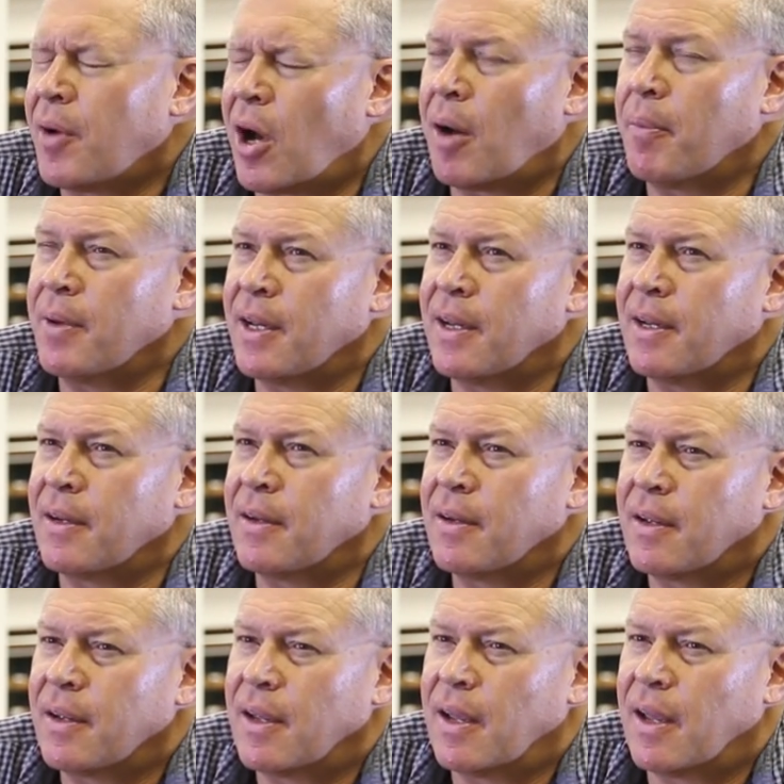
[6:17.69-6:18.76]
hominin
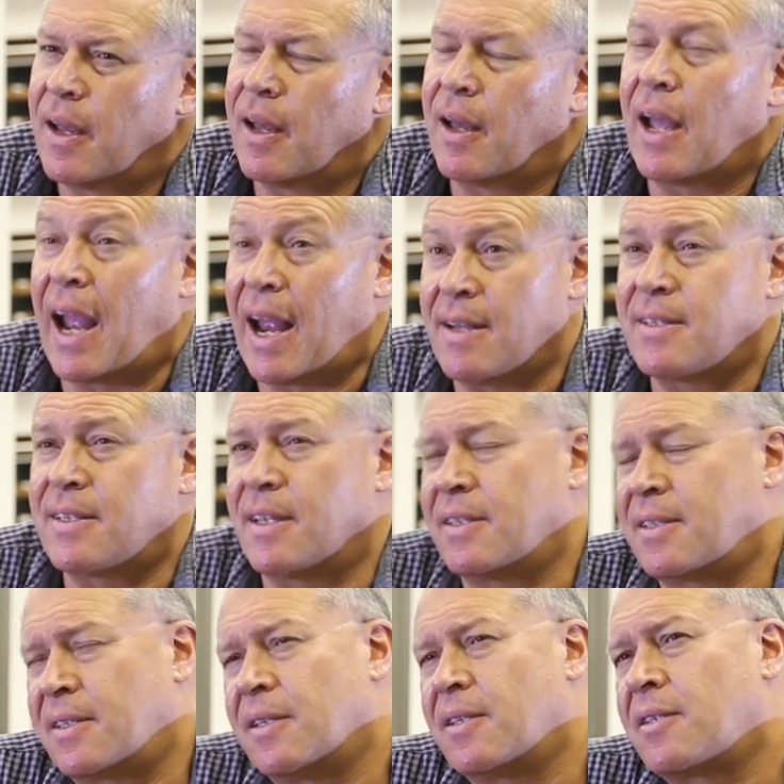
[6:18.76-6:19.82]
uh,
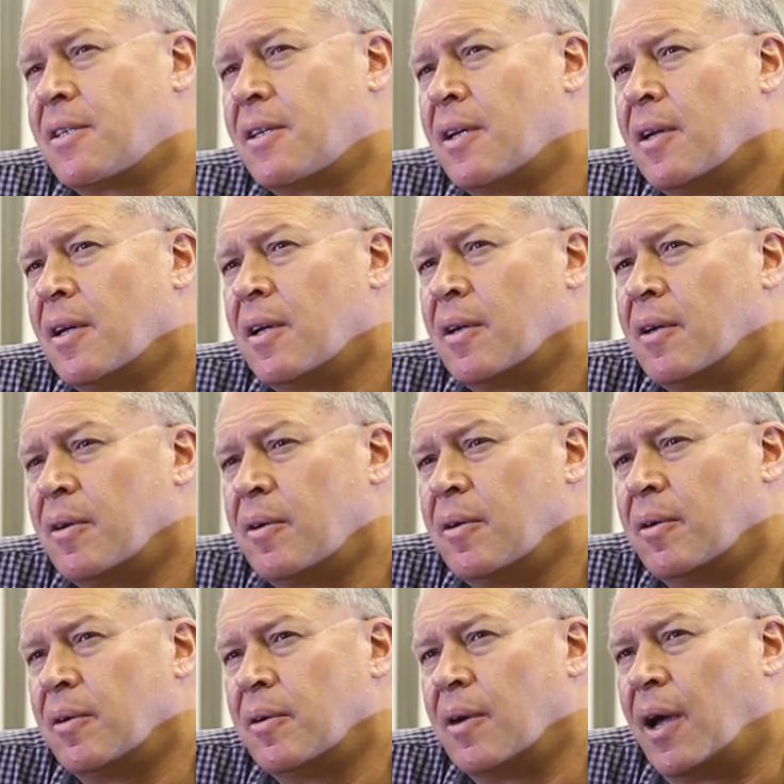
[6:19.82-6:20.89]
ancestors
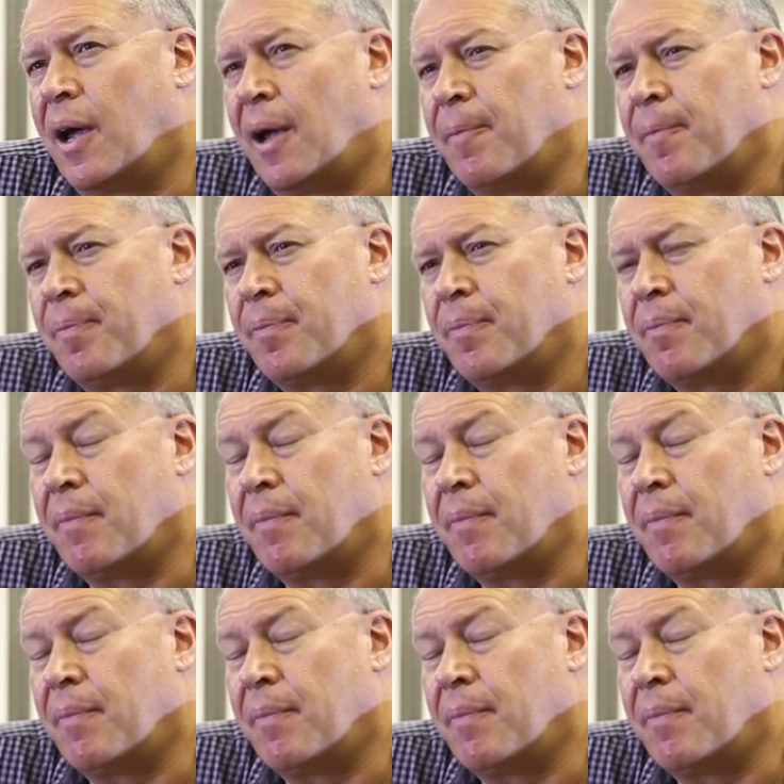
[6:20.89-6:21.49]
who um,